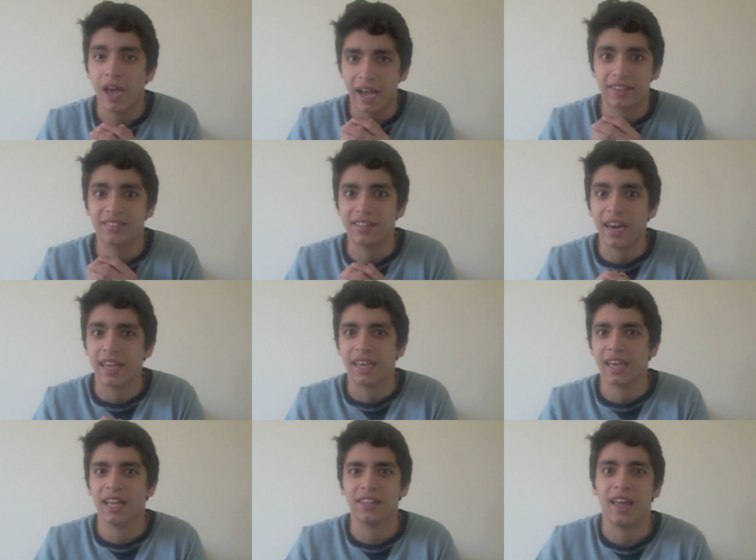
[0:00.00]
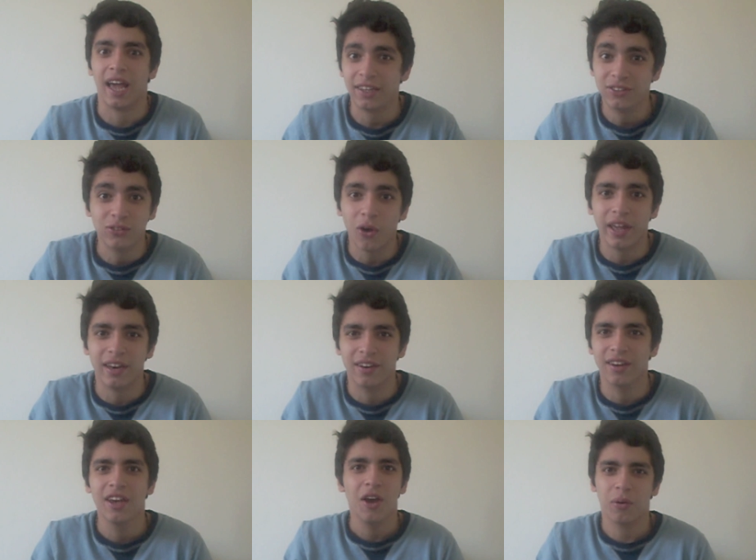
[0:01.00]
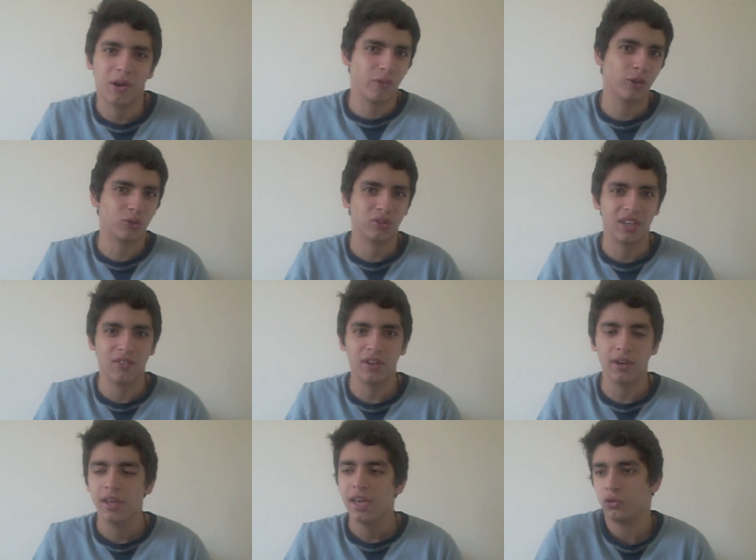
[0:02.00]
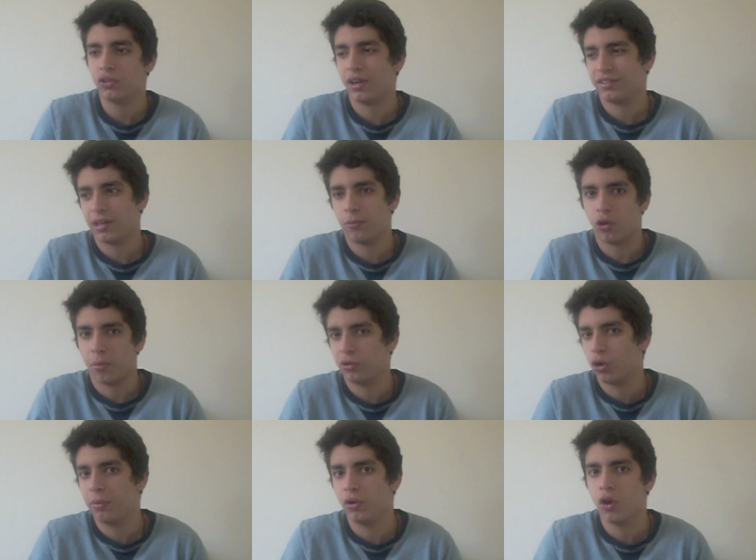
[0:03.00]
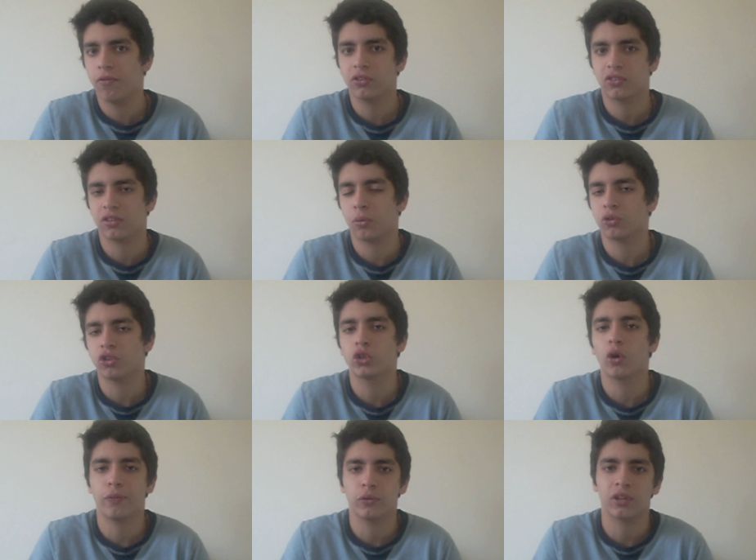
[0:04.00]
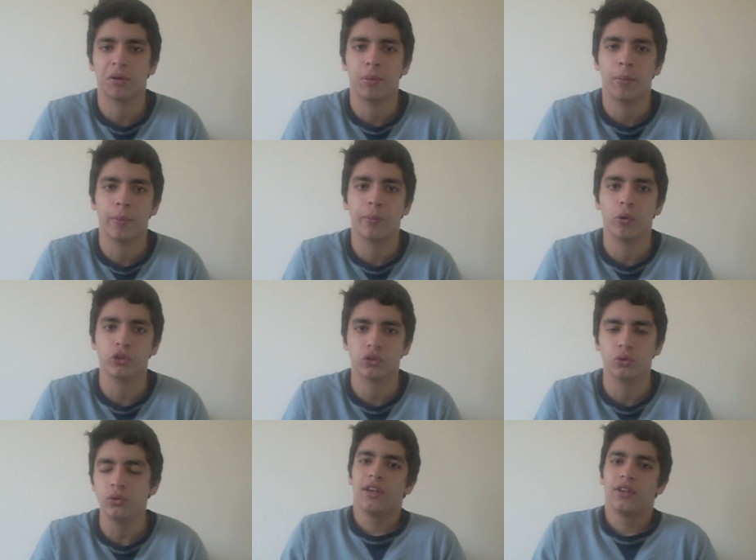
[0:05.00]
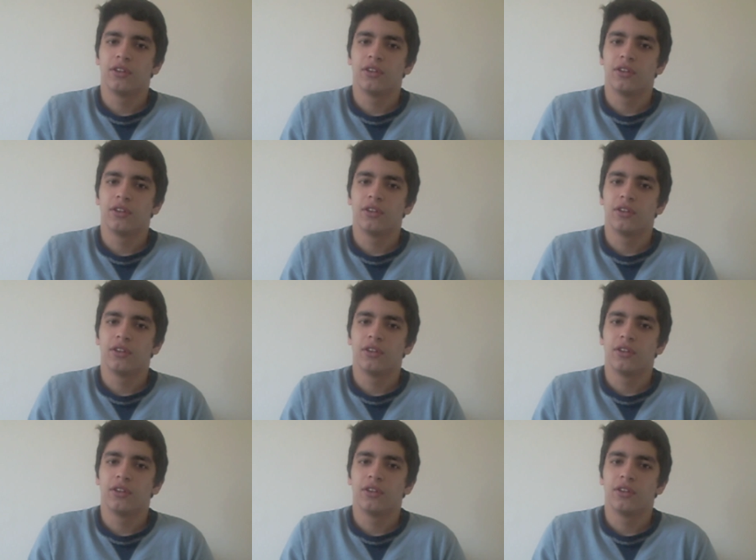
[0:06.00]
ecstatic and excited when I first received it. Also at the same time a little bit nervous because I wasn't sure if it was going to be proportional.